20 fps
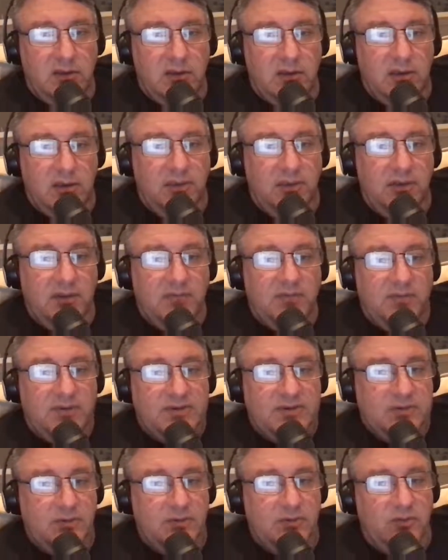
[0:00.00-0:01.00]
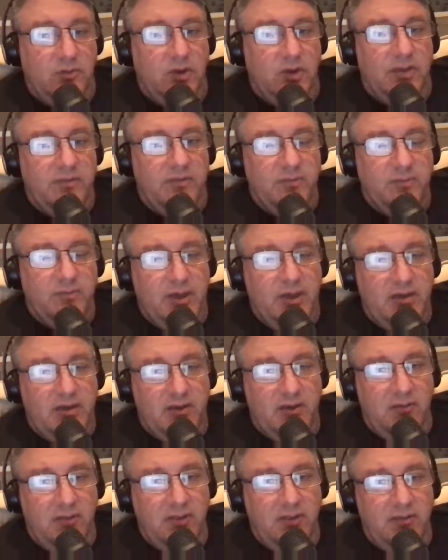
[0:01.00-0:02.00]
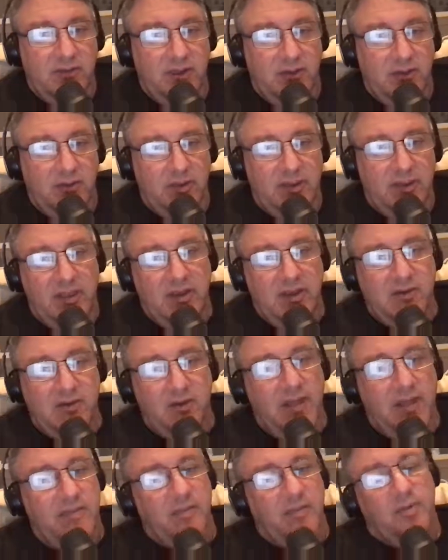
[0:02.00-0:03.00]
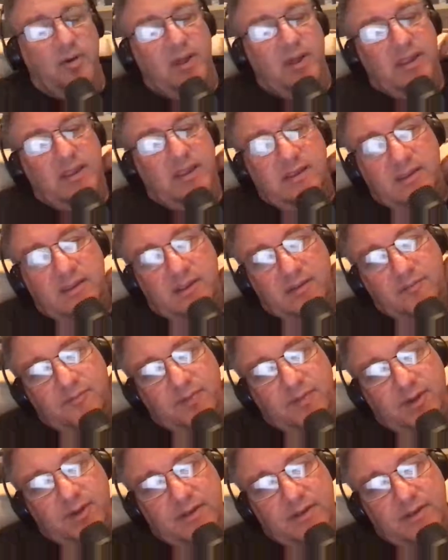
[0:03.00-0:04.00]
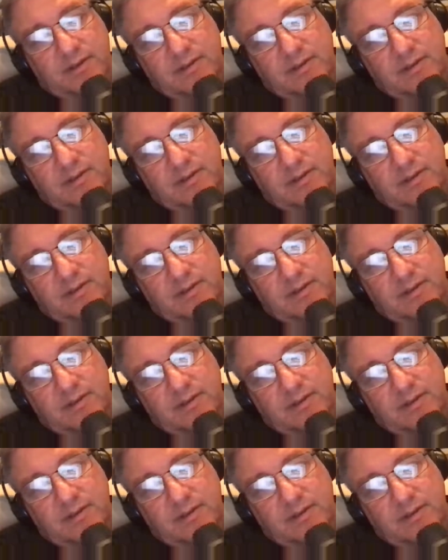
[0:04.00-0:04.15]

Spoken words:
I mean, especially when the weather's better, I really like riding the bike. But